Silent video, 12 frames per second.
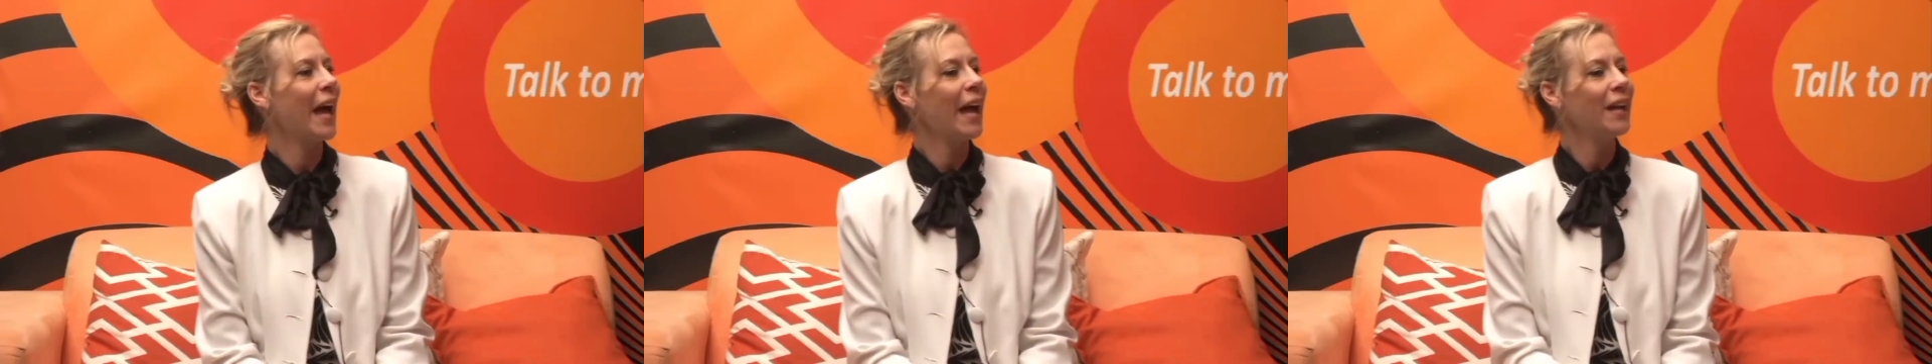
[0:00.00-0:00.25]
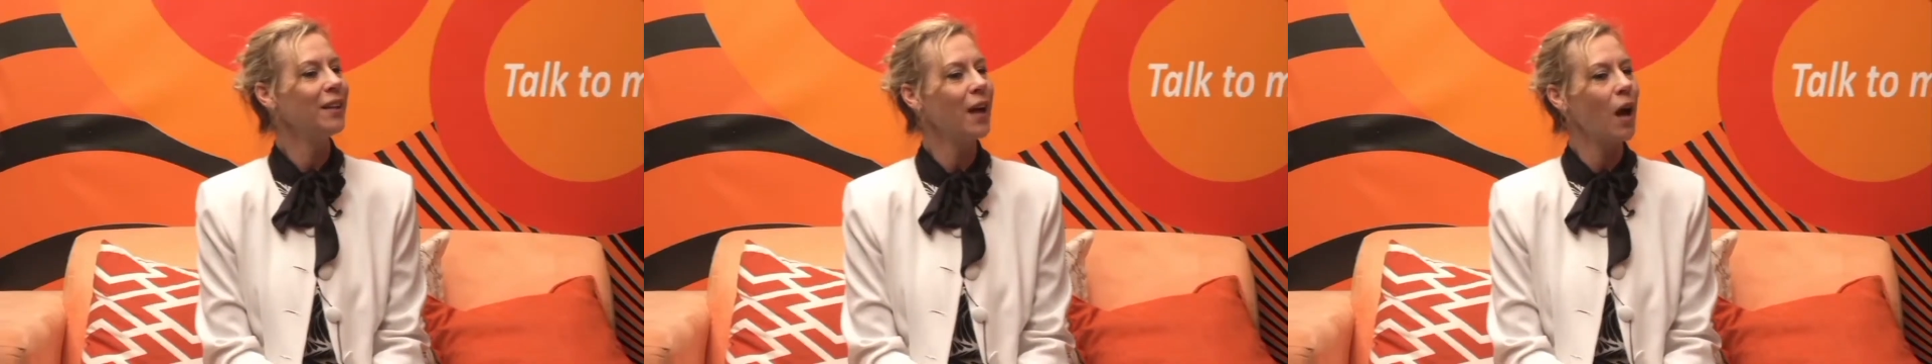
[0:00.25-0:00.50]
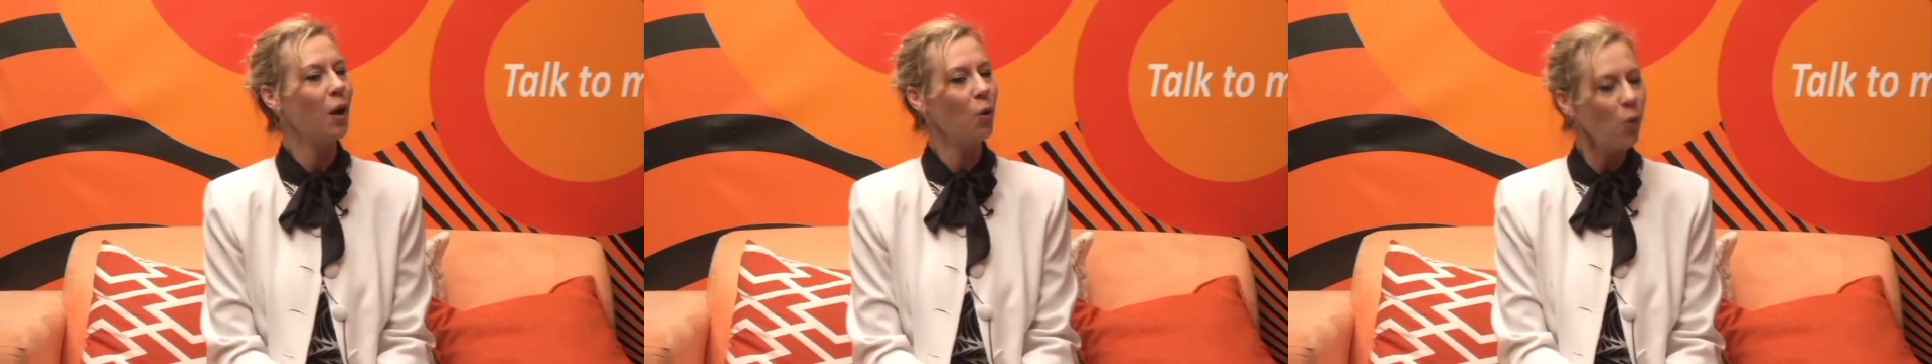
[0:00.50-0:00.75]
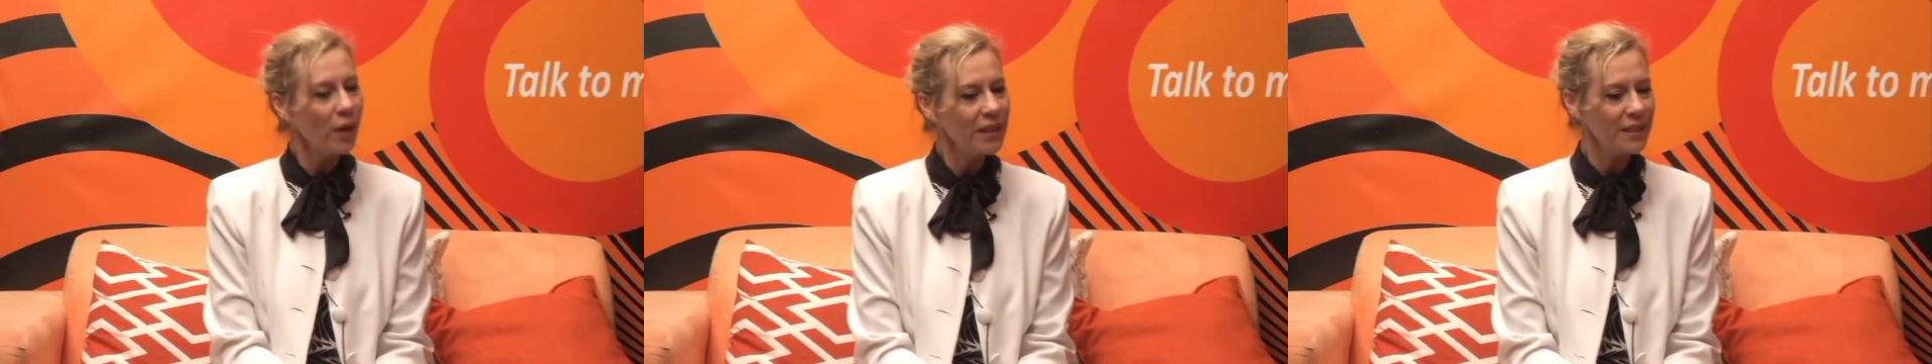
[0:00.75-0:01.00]
And I
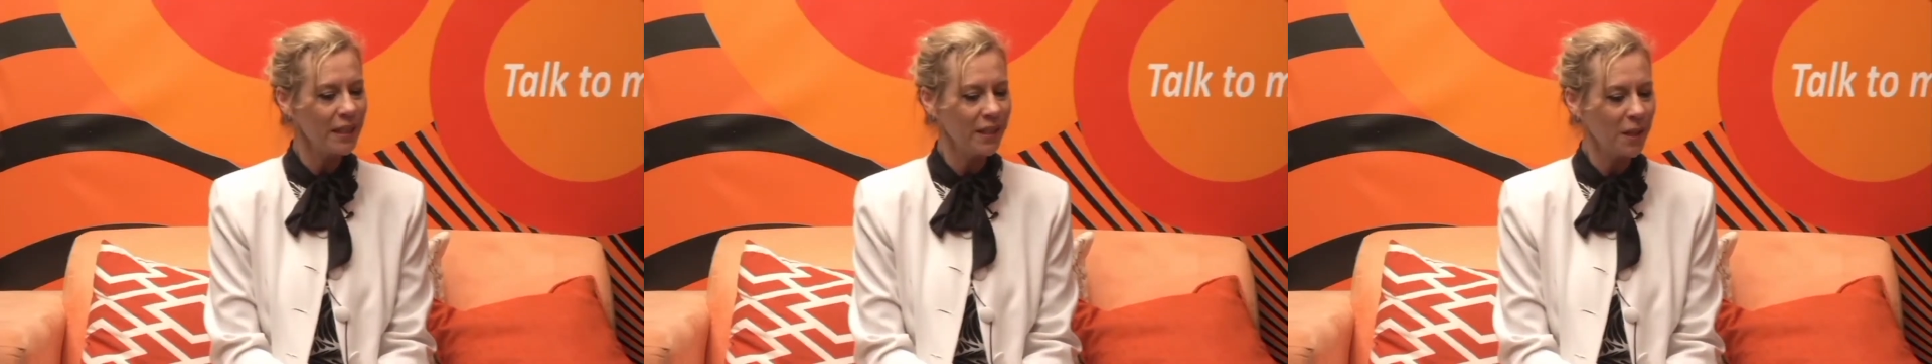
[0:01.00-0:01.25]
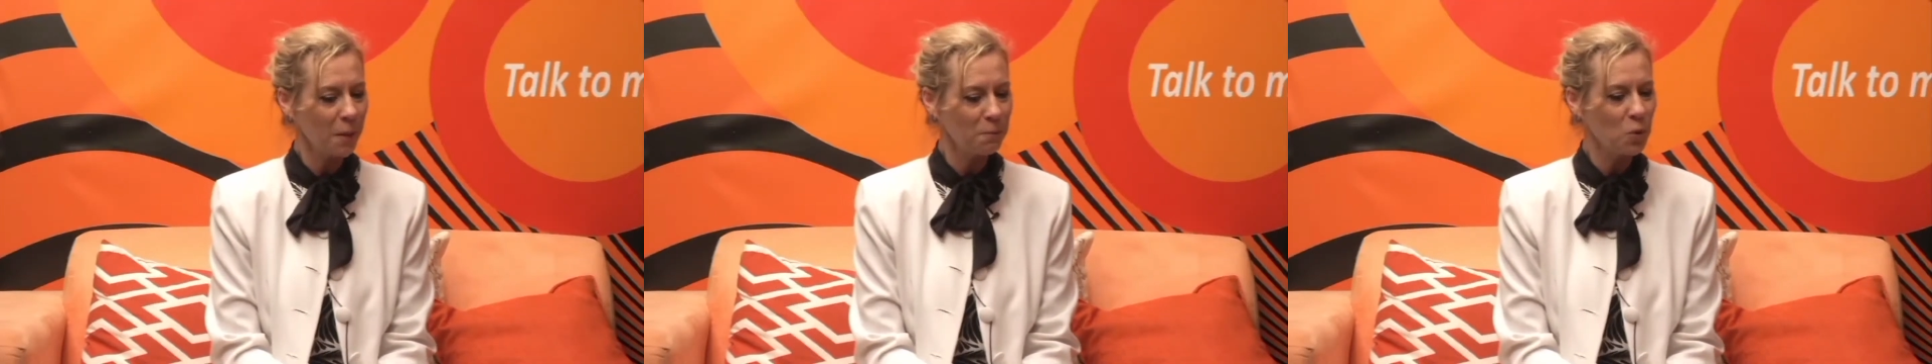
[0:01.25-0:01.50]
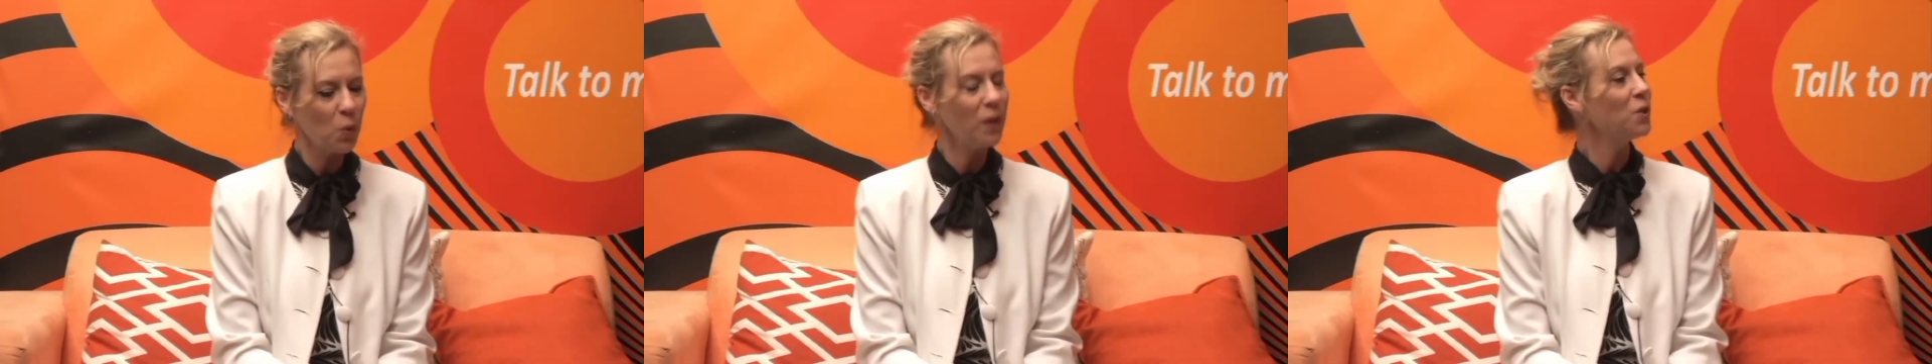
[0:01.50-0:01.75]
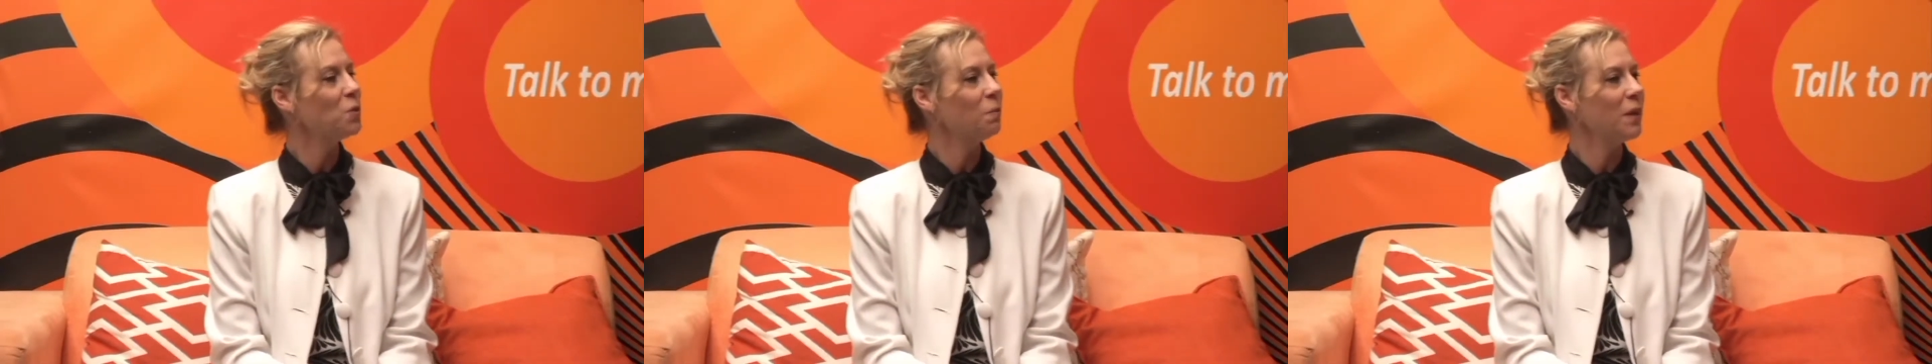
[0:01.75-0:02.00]
always ended up
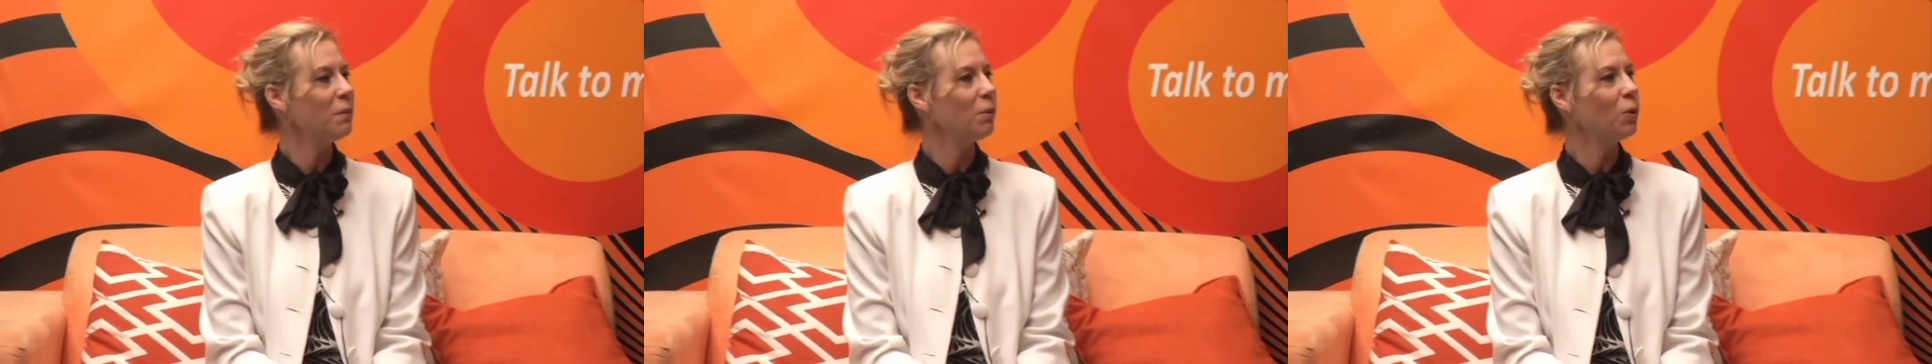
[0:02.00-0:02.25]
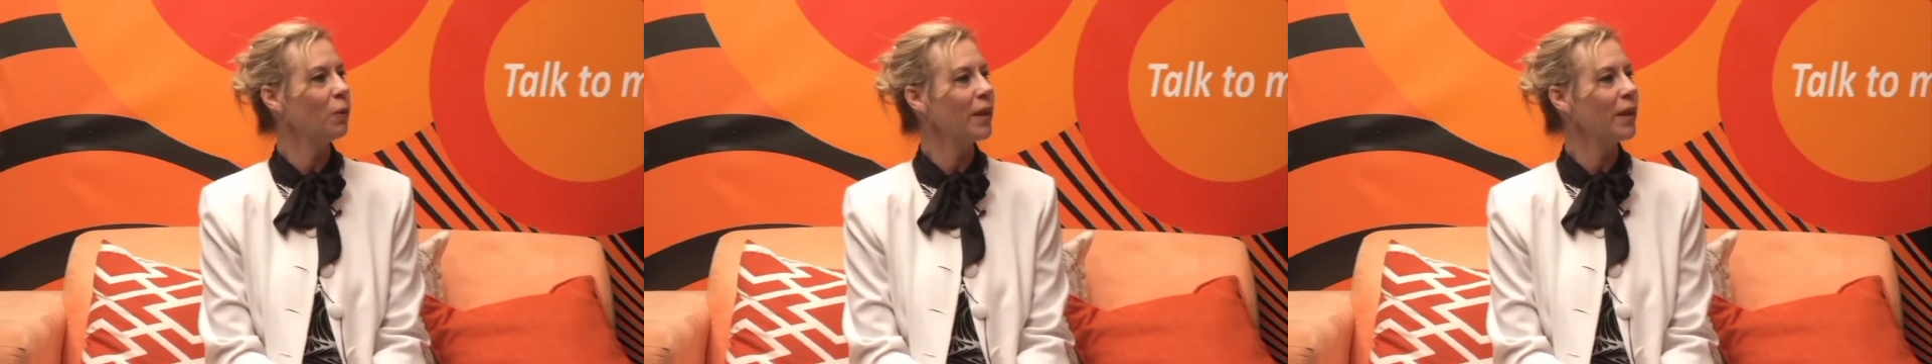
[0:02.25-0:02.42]
talking to people